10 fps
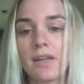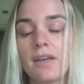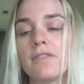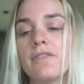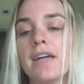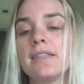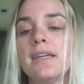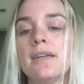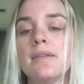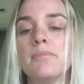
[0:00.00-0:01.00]

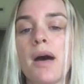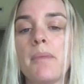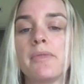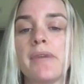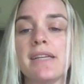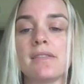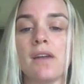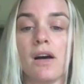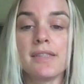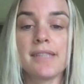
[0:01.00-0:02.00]
Finally, Mama raised
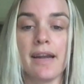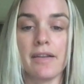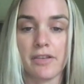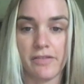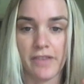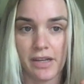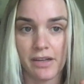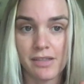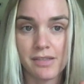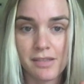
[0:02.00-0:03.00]
all 10 of her
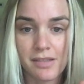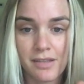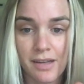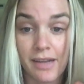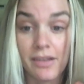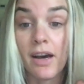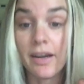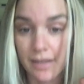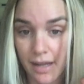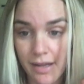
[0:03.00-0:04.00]
fingers and
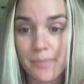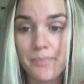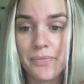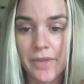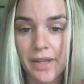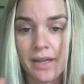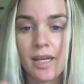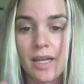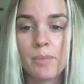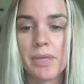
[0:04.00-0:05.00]
nodded at him,
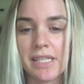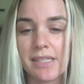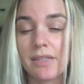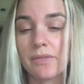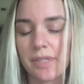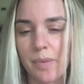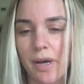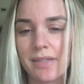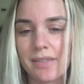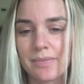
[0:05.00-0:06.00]
but he didn't respond.